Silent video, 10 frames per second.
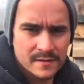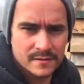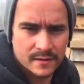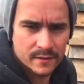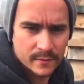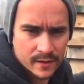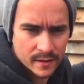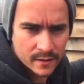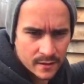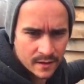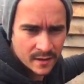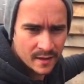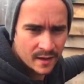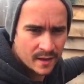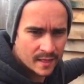so there we go.
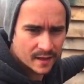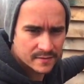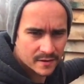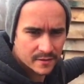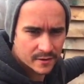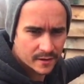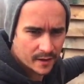That's our 30